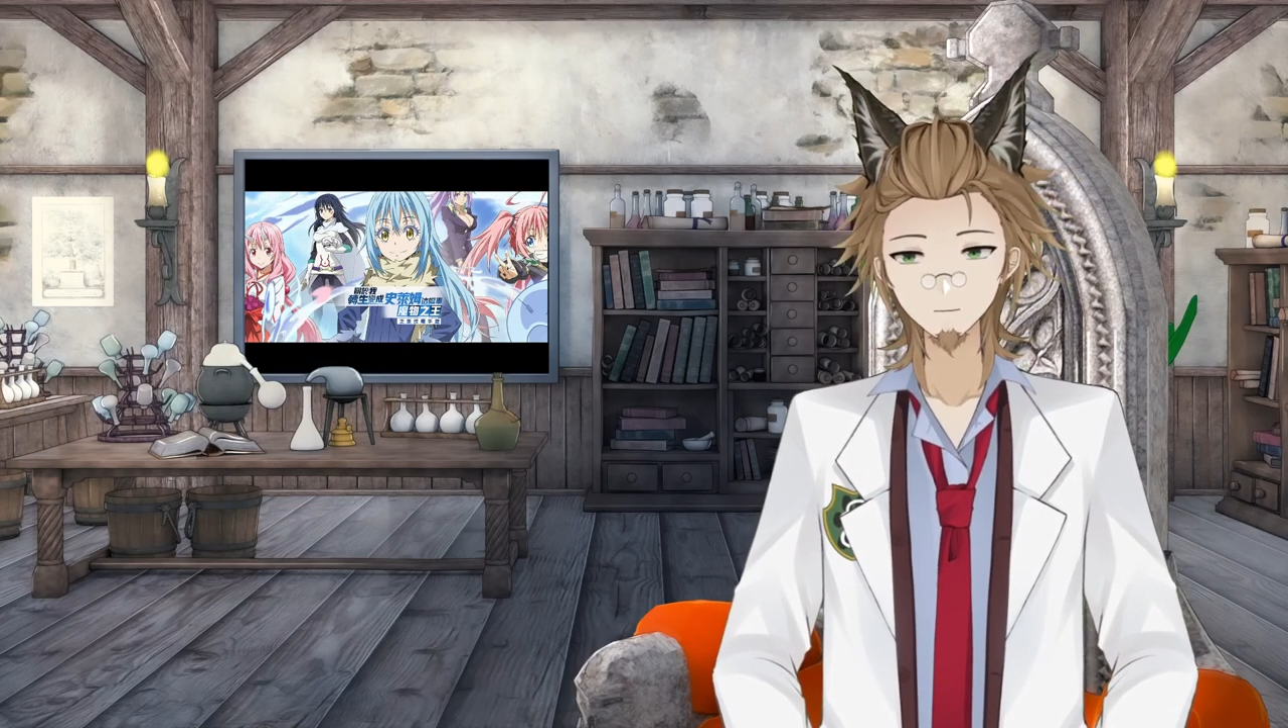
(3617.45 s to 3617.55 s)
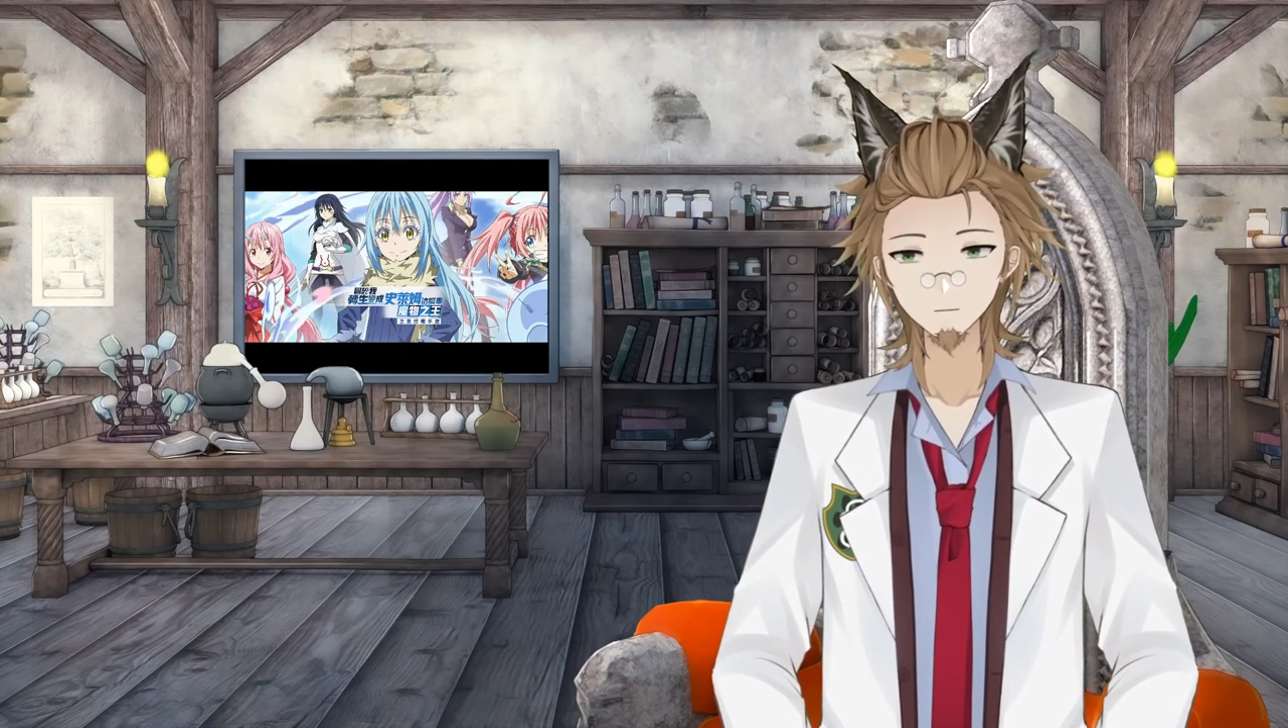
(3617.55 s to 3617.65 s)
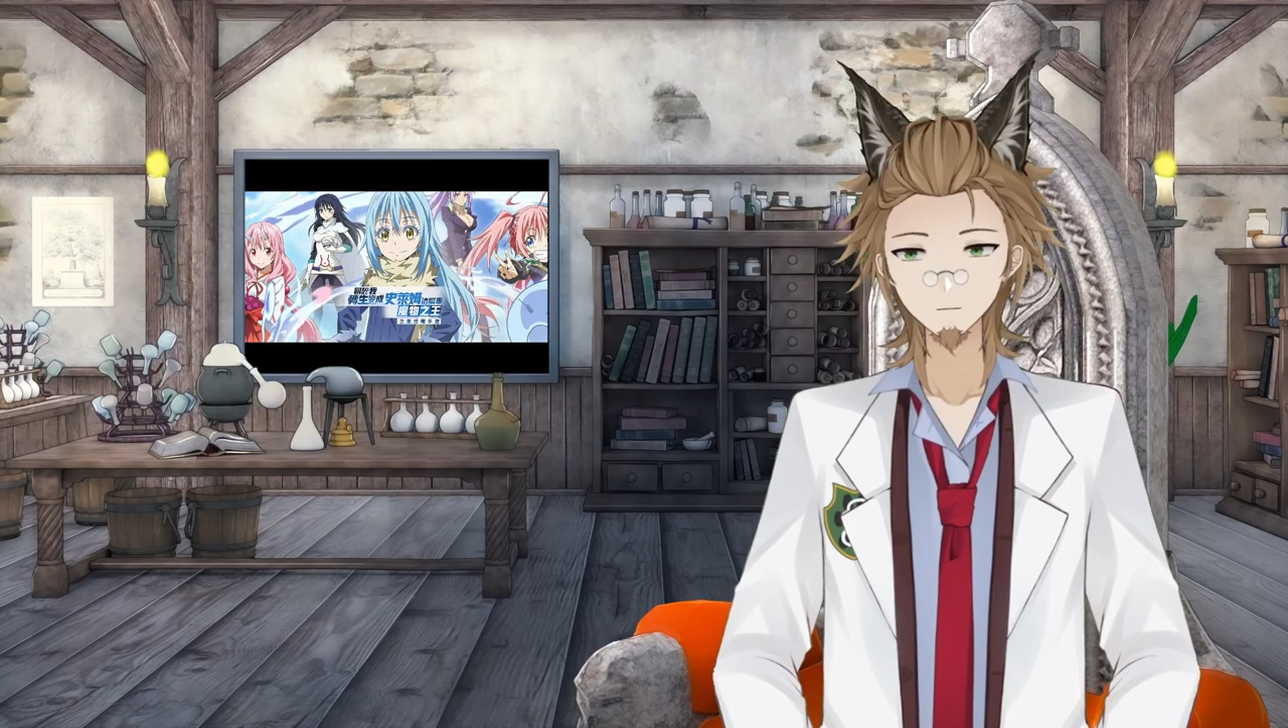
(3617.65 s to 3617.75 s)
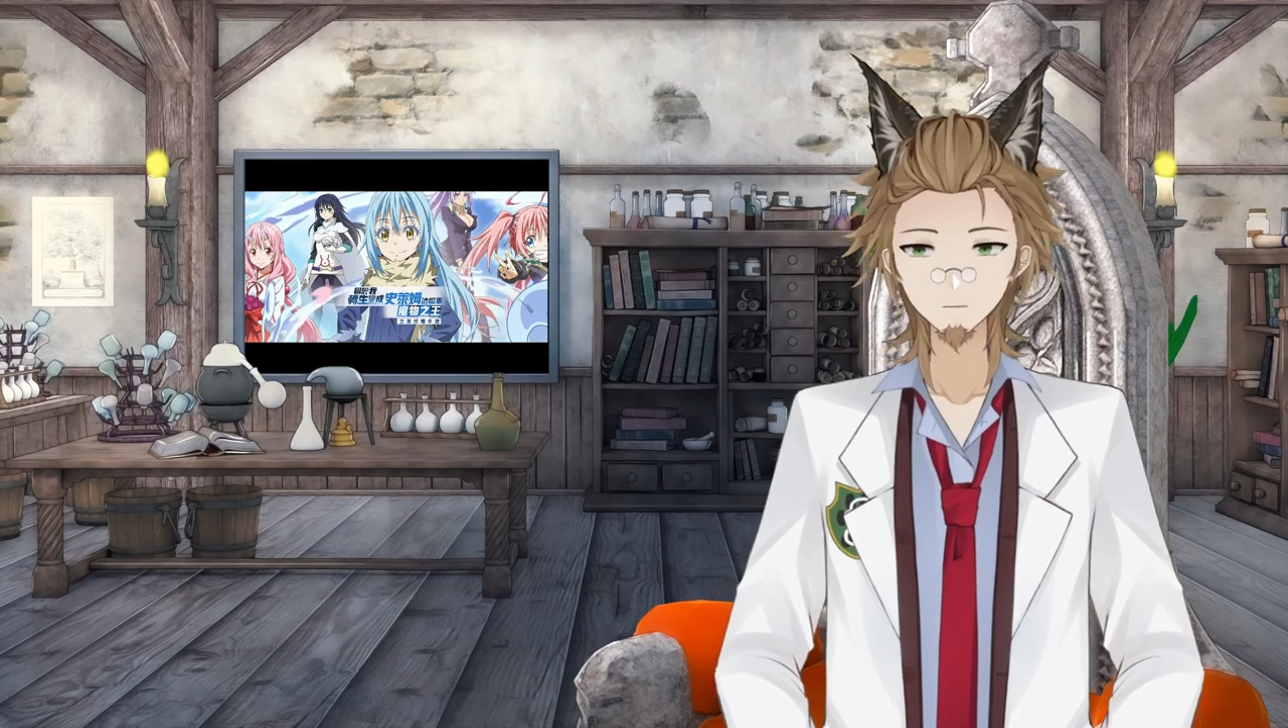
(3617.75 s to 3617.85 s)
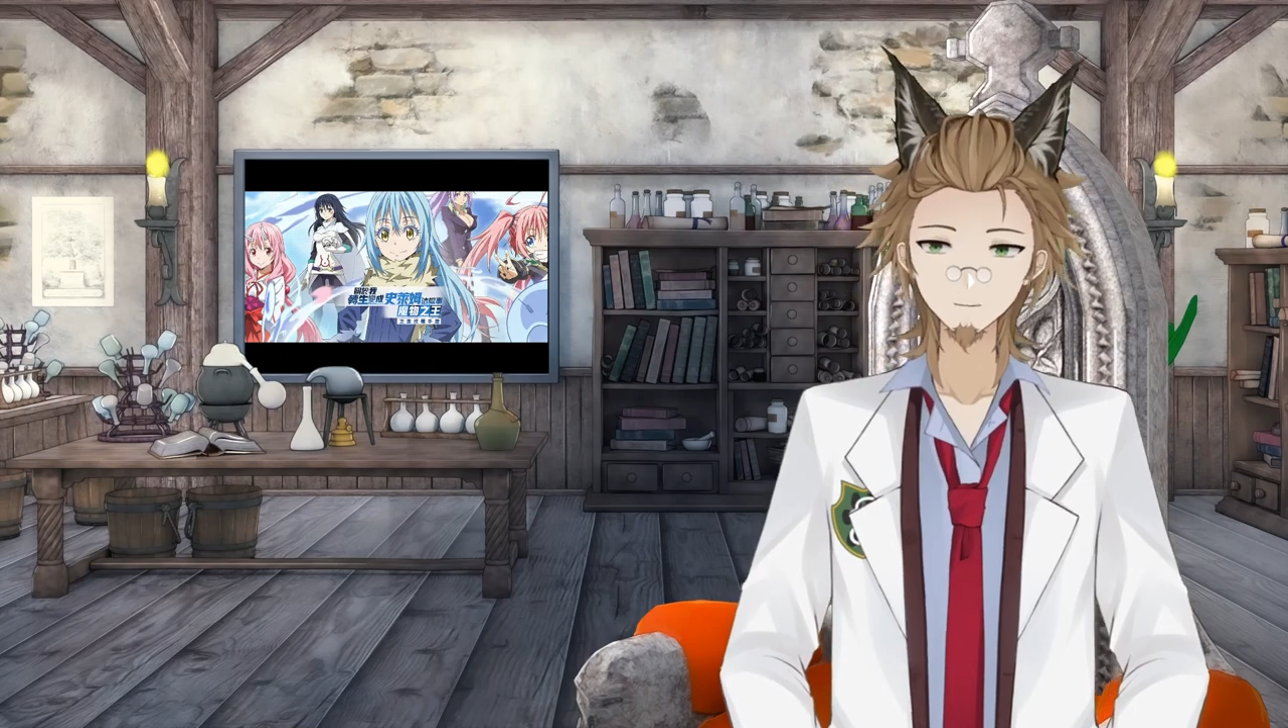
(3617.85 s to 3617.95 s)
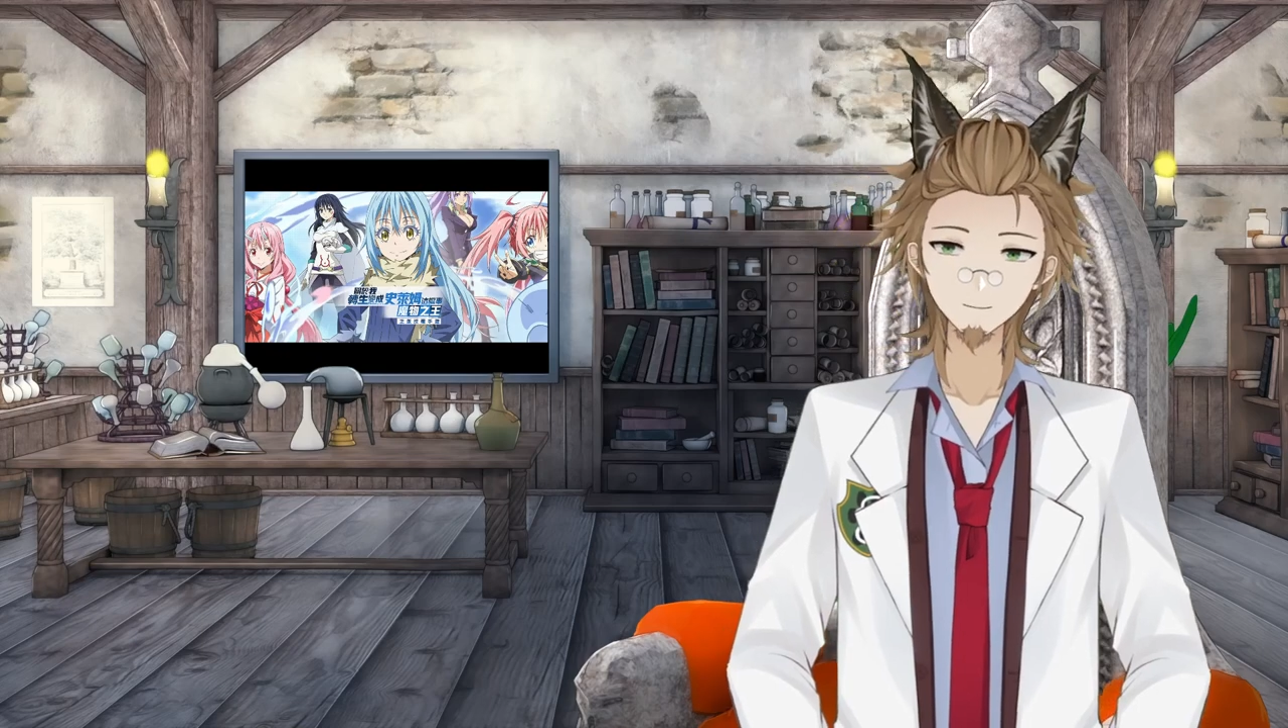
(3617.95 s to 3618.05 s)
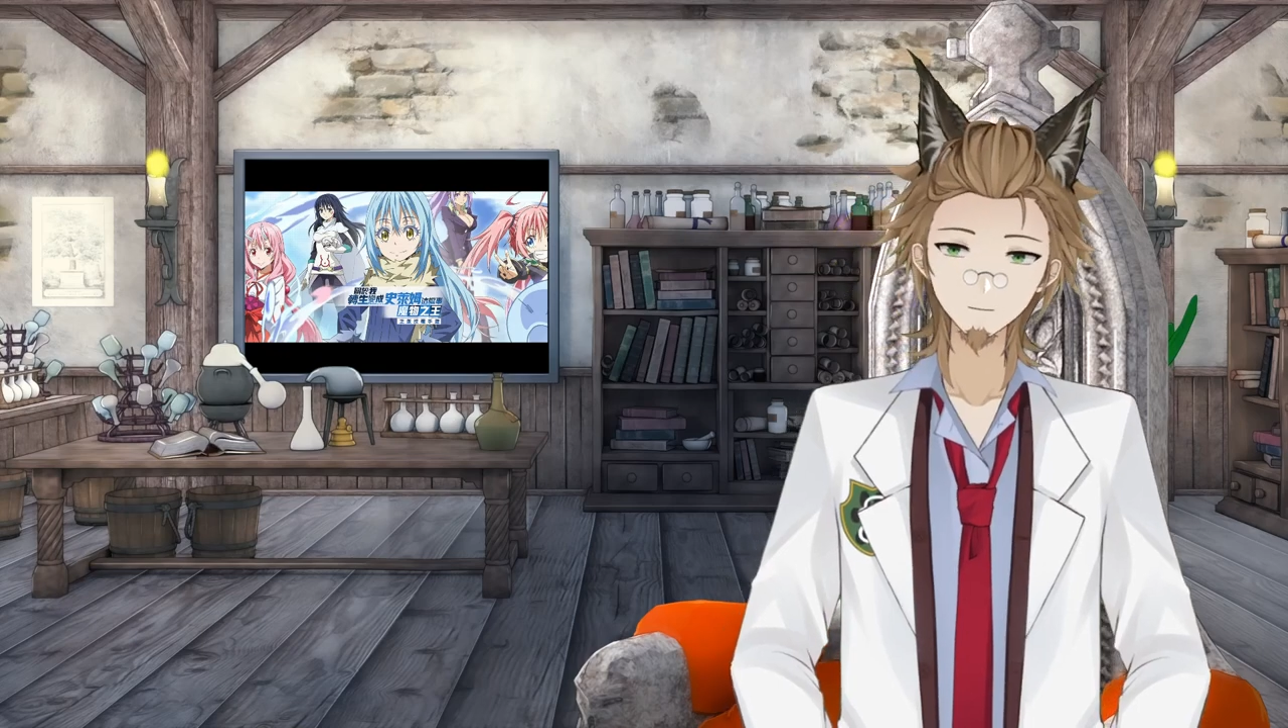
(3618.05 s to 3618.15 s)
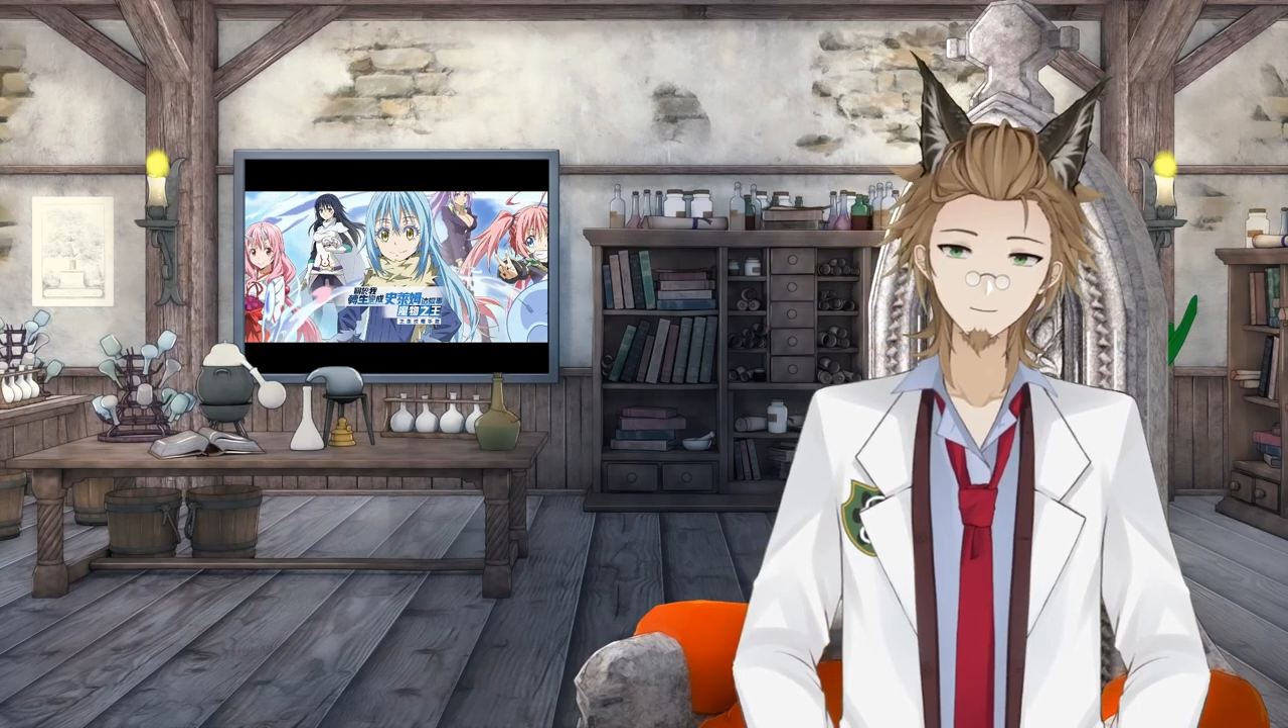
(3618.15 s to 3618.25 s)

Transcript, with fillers: a demon lord.